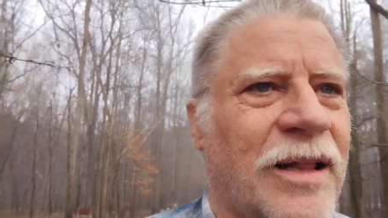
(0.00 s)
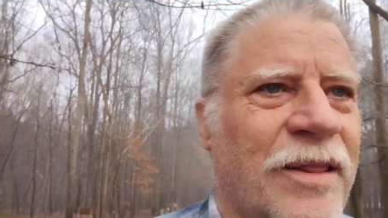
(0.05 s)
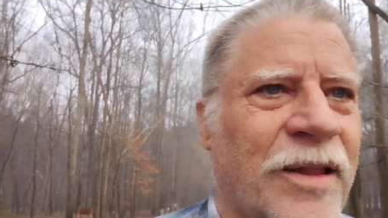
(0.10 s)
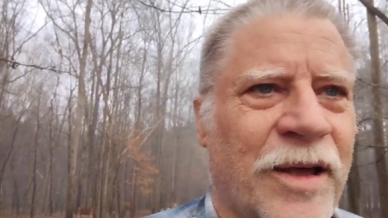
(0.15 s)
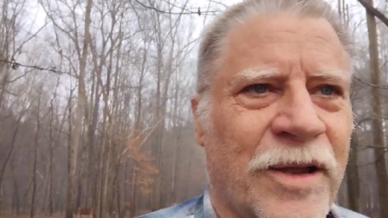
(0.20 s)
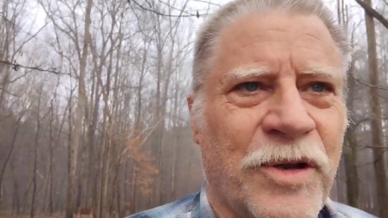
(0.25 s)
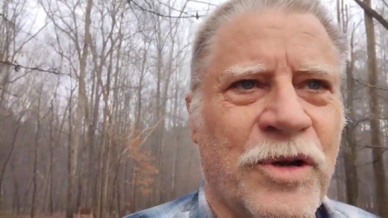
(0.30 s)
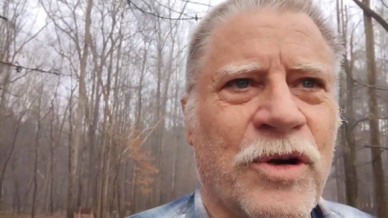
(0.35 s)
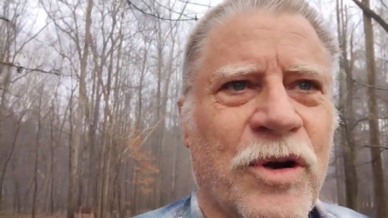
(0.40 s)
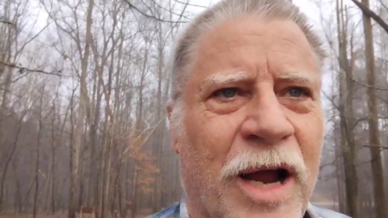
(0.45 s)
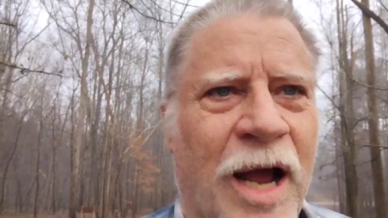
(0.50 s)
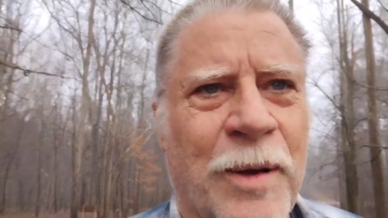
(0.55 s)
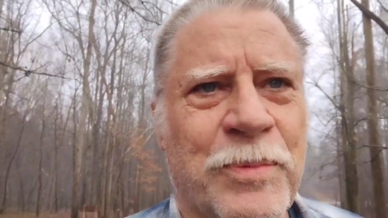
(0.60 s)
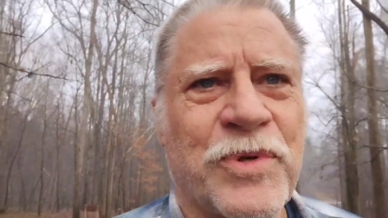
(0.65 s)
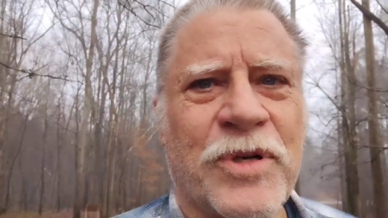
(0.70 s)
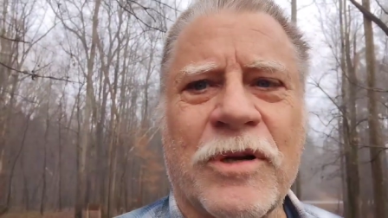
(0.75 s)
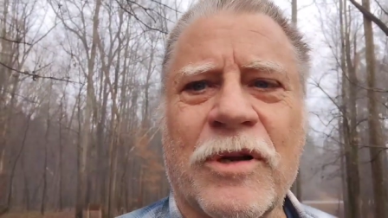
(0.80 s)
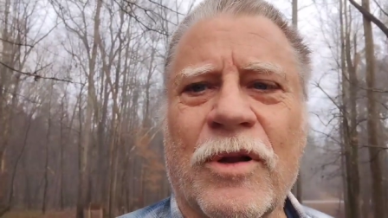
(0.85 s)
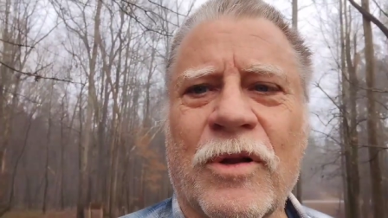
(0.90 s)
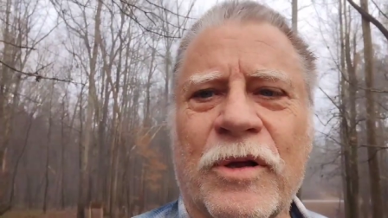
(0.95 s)
then you're
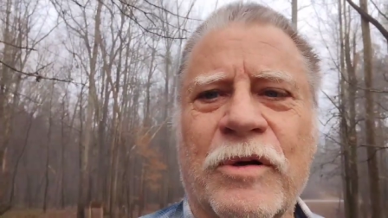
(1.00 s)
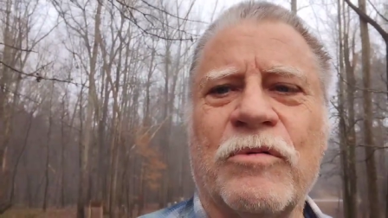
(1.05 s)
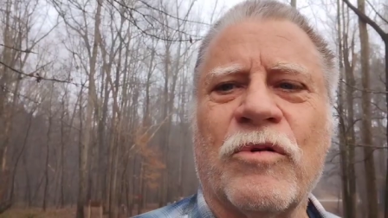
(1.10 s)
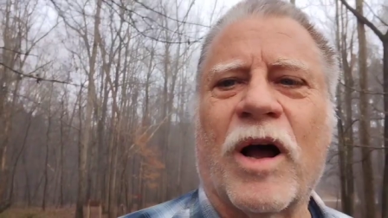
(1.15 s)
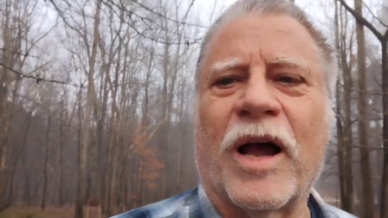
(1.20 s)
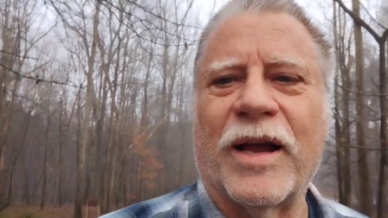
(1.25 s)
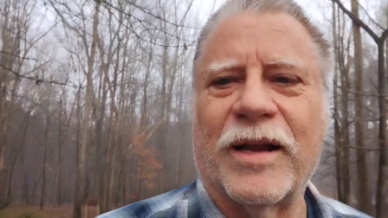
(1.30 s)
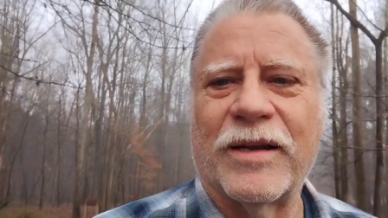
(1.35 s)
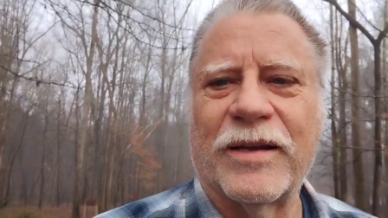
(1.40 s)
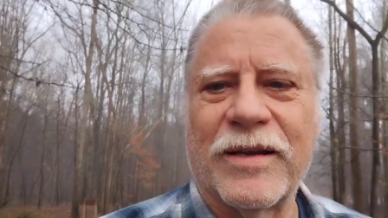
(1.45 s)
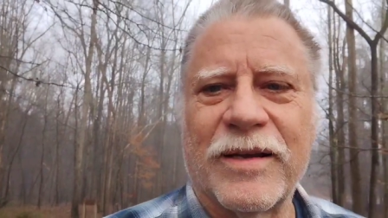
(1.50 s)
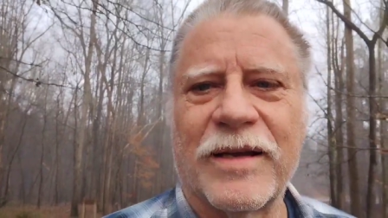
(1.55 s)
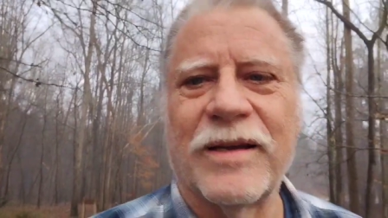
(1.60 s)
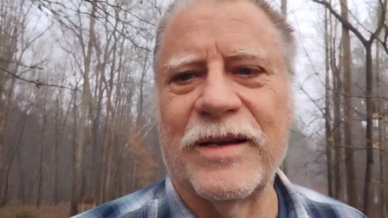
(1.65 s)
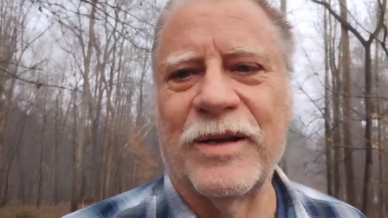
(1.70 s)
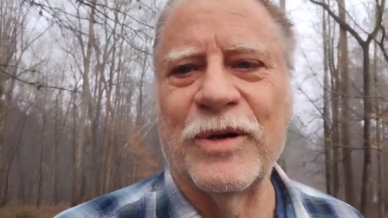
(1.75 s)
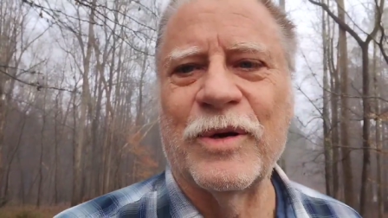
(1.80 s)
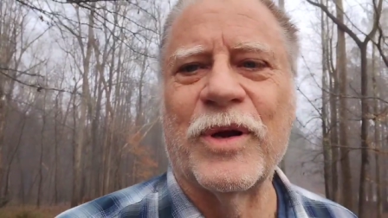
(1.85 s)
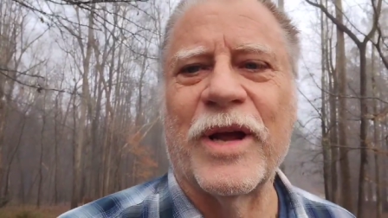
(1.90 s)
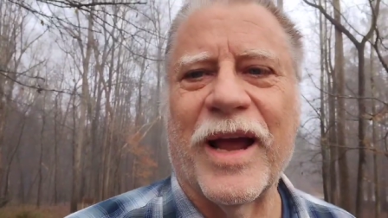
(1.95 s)
absolutely right.
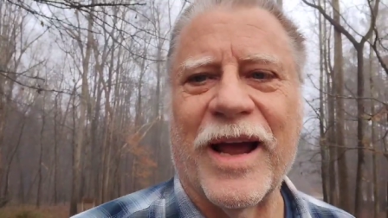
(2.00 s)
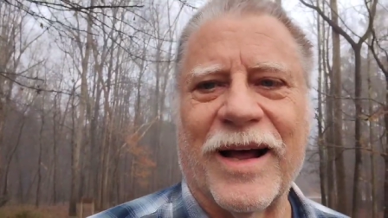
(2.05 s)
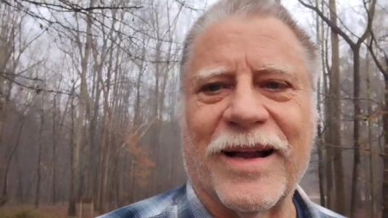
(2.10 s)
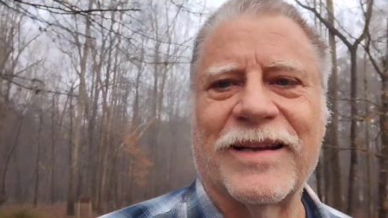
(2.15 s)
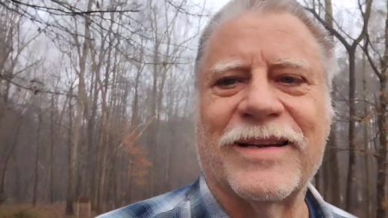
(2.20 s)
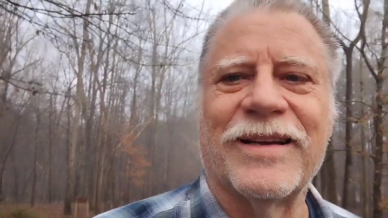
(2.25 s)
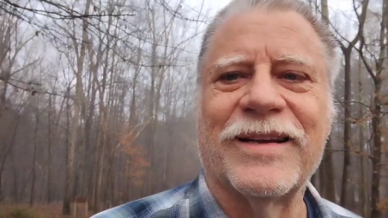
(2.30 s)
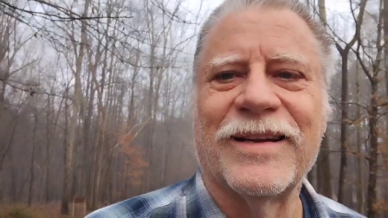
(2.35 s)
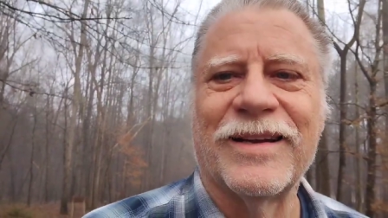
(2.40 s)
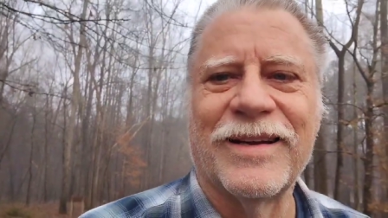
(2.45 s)
You can't.